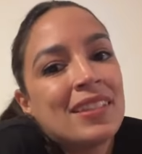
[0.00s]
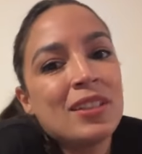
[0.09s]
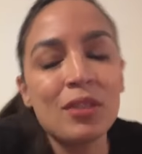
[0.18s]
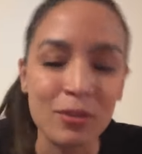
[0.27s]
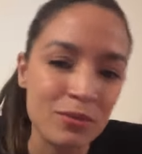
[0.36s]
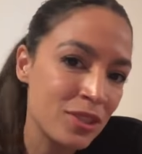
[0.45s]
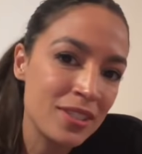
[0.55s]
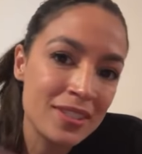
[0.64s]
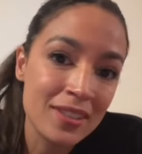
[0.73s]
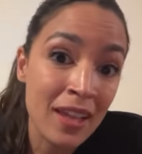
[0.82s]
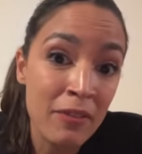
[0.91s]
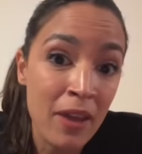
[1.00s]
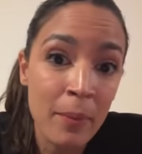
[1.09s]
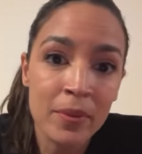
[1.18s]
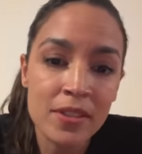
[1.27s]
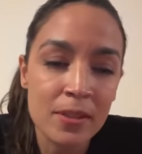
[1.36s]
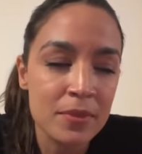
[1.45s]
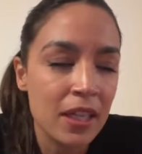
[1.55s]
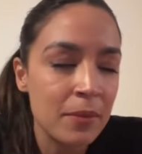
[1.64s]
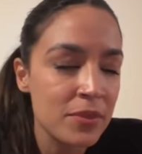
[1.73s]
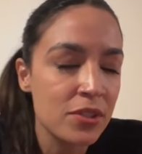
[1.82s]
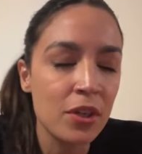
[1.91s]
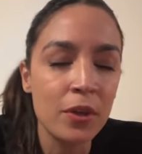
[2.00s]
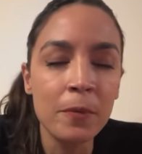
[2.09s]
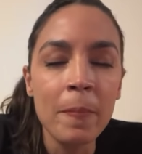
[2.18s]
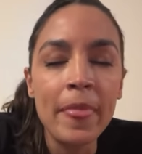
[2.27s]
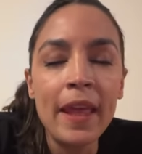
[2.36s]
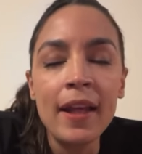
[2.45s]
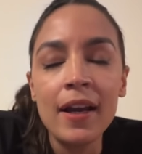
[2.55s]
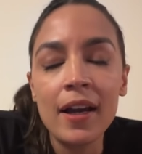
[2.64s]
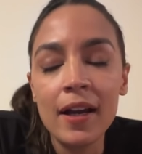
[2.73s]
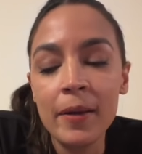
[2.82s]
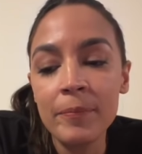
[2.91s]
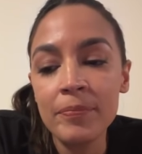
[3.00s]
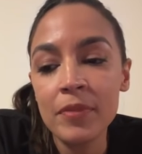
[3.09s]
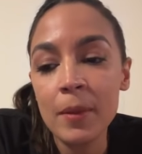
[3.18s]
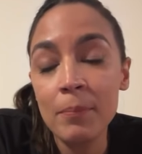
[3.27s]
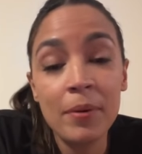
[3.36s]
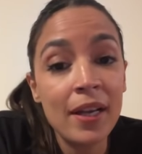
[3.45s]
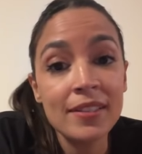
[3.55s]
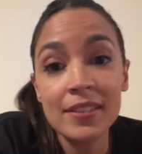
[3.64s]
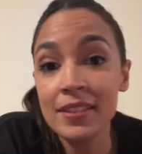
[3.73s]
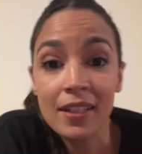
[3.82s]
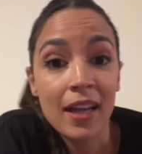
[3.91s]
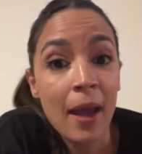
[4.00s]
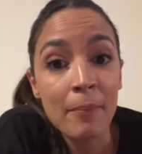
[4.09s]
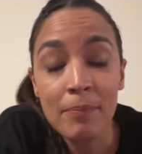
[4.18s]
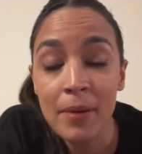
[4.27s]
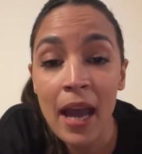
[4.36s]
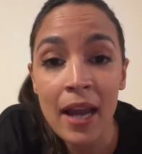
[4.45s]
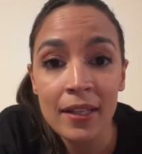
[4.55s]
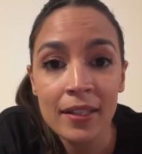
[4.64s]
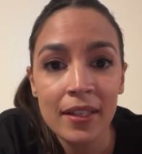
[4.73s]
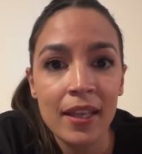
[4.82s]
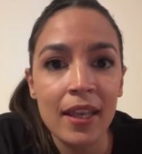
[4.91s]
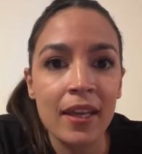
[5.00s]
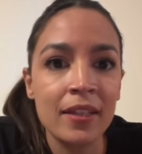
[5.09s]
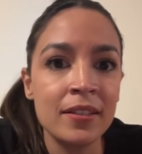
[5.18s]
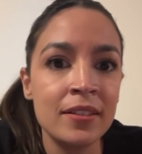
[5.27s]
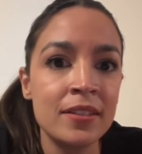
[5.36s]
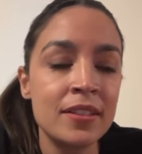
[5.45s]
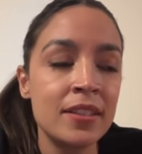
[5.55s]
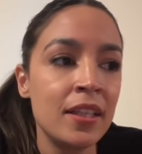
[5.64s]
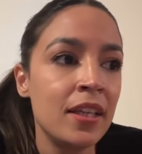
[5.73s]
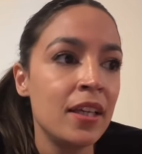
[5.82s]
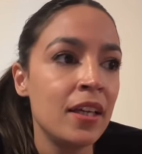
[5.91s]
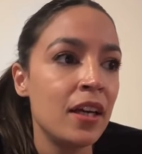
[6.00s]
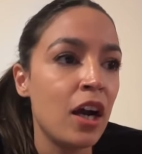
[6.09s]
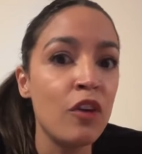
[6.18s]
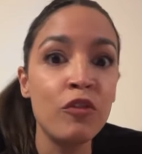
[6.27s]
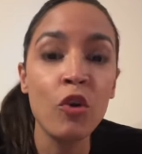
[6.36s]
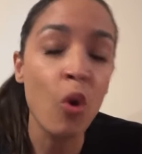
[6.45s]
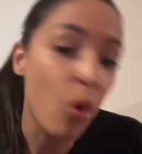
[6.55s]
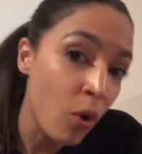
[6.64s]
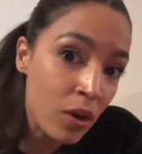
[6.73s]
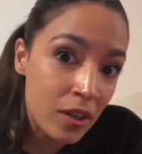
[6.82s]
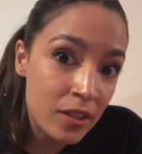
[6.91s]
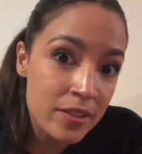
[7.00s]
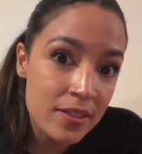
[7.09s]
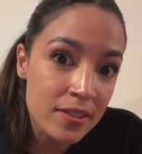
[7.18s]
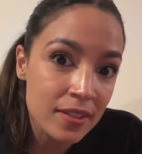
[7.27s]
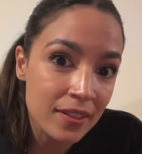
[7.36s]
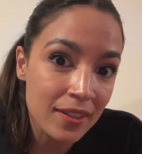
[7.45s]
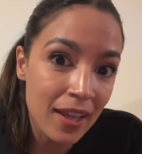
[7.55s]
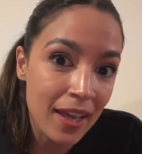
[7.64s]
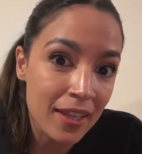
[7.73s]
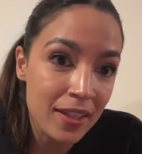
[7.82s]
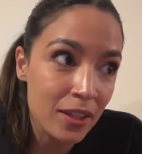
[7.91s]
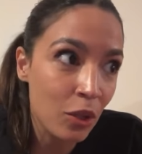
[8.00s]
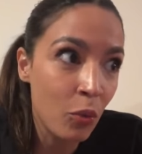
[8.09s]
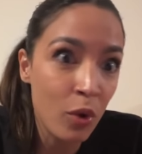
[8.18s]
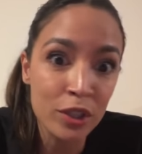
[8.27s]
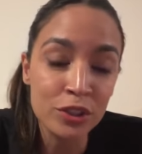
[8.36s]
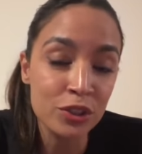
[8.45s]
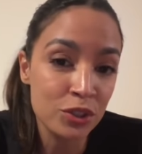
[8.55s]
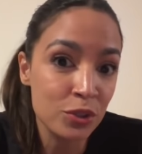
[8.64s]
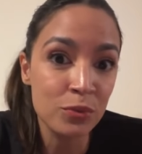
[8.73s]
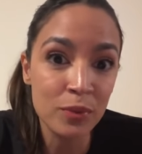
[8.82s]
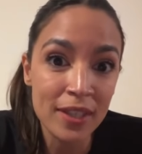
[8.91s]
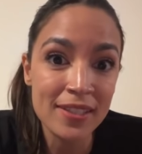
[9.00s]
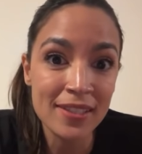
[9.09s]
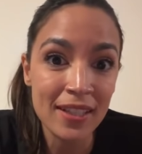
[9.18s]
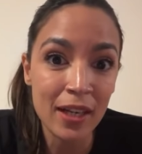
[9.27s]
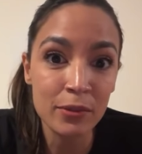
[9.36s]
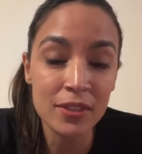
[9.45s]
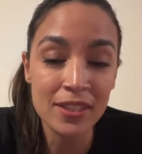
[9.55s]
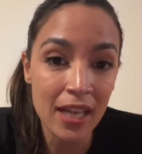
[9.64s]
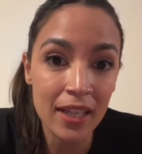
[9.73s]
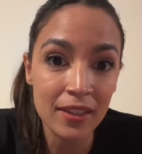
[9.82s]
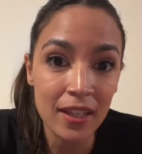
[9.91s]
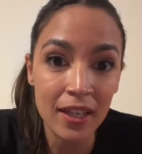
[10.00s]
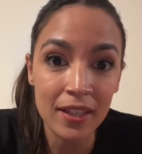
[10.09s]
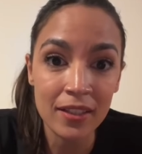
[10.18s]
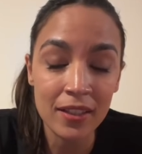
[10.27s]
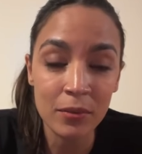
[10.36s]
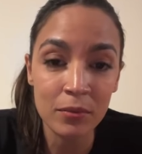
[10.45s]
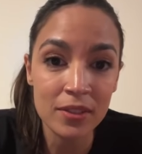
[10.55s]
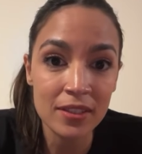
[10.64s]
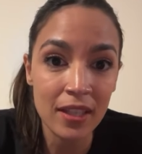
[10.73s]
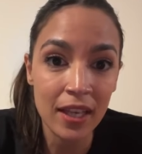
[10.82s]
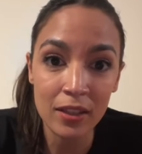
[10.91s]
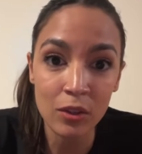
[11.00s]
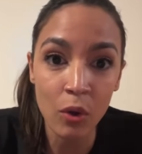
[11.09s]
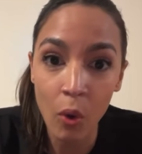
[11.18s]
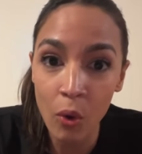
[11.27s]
know, just life happens sometimes. So, but I'm back, and of course, like the 1 to 2 weeks that I was sidelined, it was like the